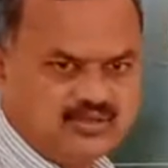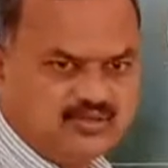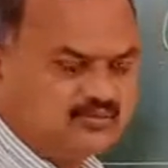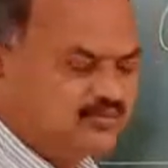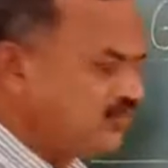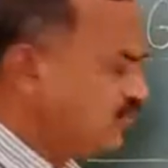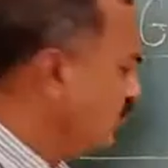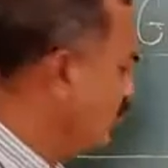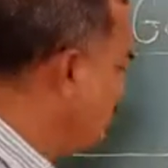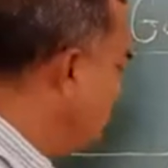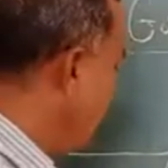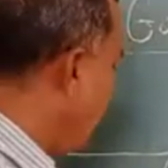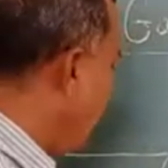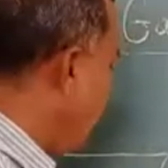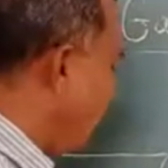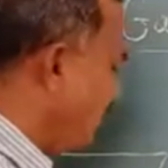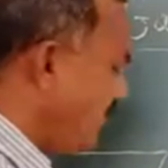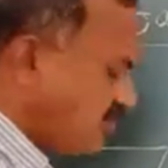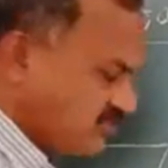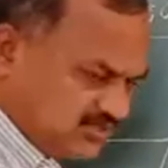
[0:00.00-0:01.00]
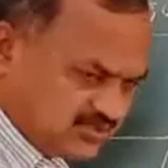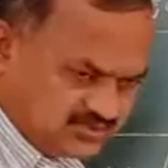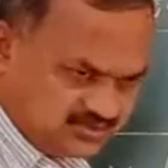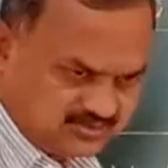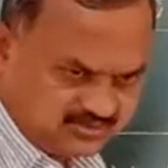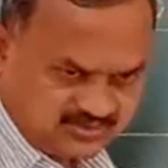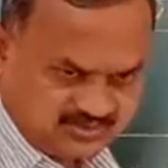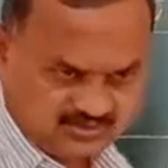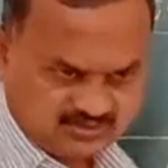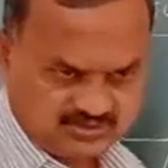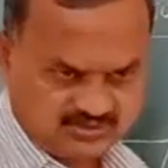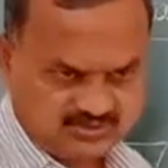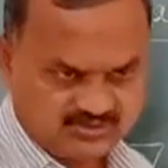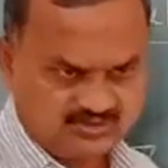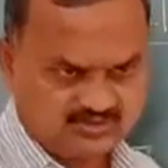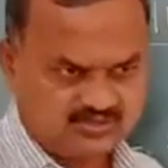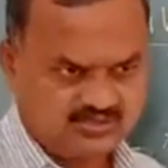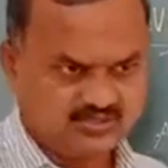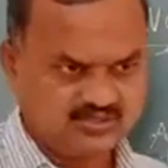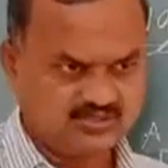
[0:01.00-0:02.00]
produced across
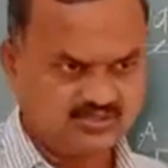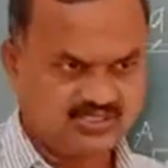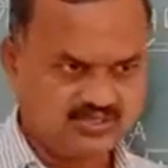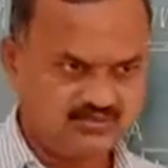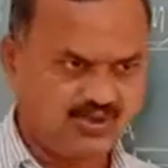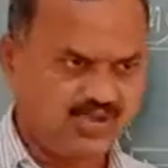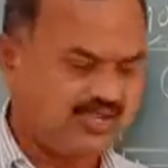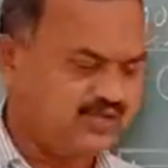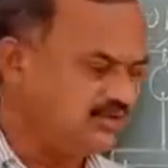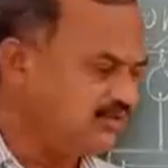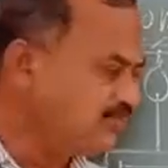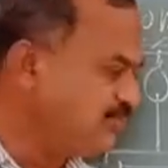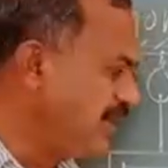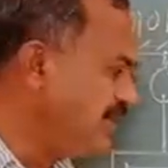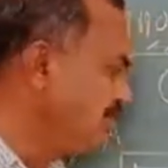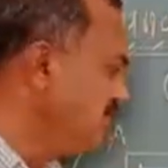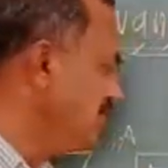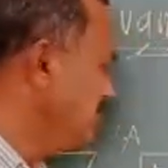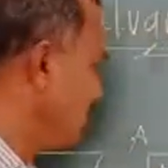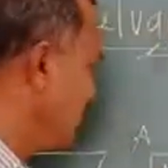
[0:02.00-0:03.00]
the coil by means